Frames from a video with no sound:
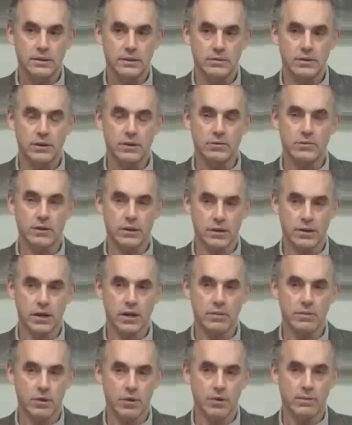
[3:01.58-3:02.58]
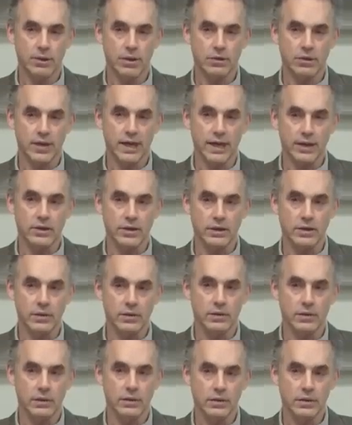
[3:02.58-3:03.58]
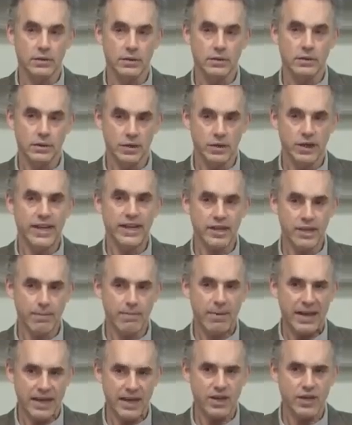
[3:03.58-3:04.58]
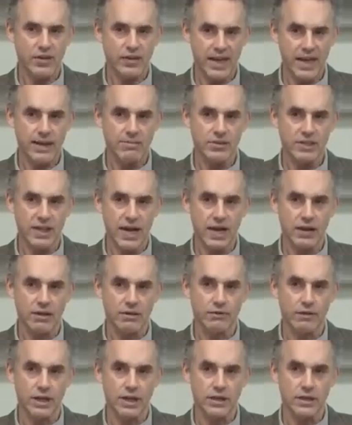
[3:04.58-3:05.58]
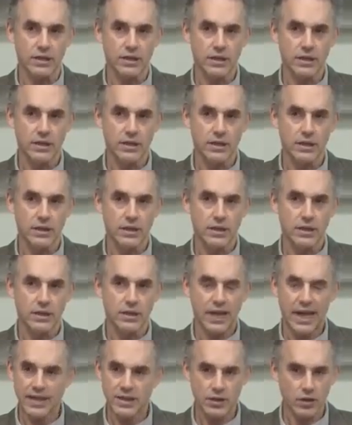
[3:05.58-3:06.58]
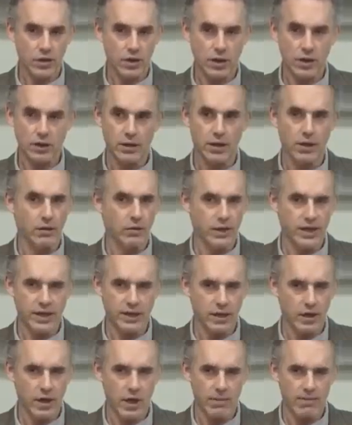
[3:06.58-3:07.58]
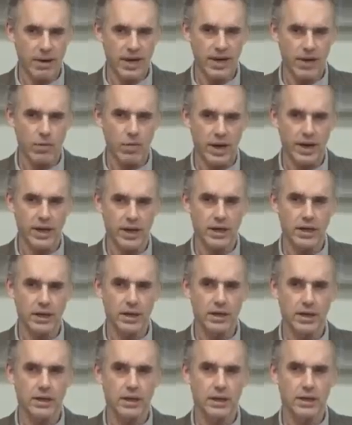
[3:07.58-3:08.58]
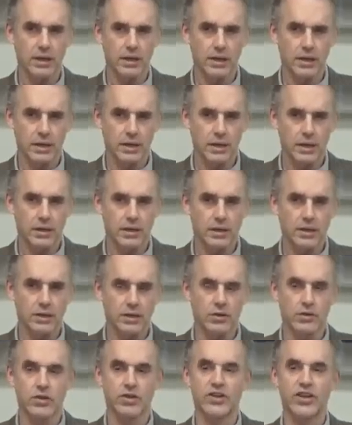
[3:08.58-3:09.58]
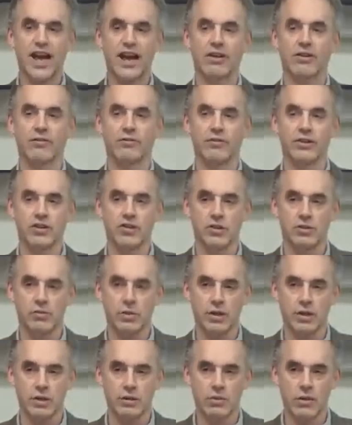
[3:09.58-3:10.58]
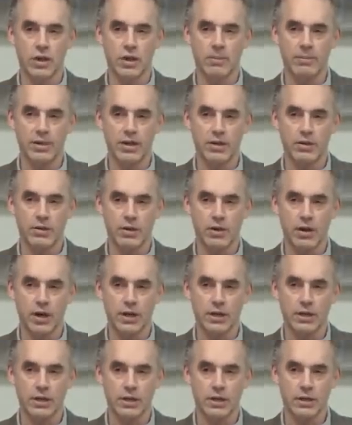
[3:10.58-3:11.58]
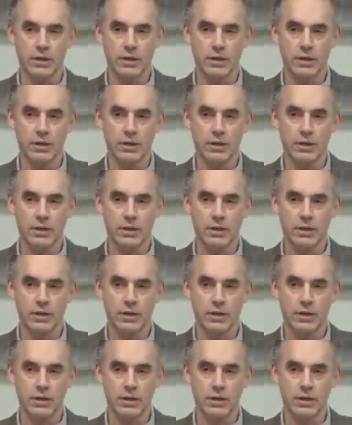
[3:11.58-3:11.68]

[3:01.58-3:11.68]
And we'll talk more about that too. You get to pick your damn sacrifice. That's all. You don't get to not make one. So you're sacrificial whether you want to be or not.